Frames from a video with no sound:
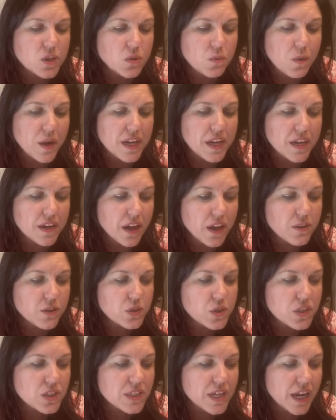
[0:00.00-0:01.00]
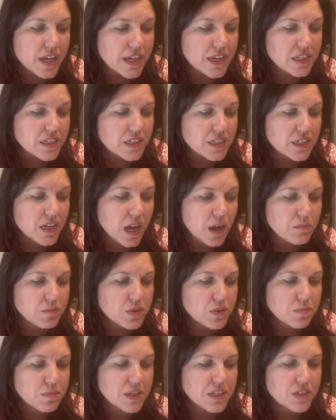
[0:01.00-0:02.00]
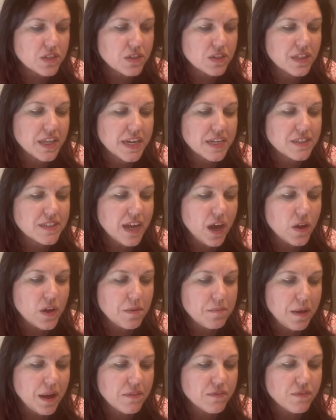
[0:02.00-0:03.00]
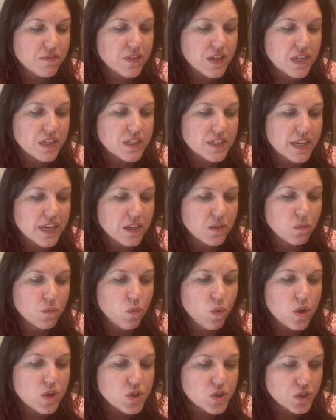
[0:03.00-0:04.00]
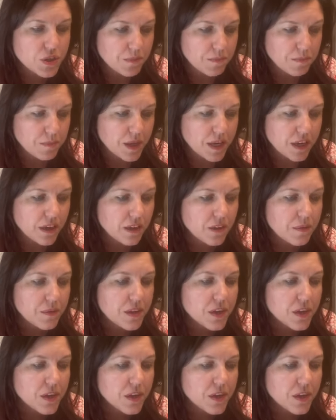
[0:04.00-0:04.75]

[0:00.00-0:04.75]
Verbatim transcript: to wait another second to come to me to lay down at my feet and worship me.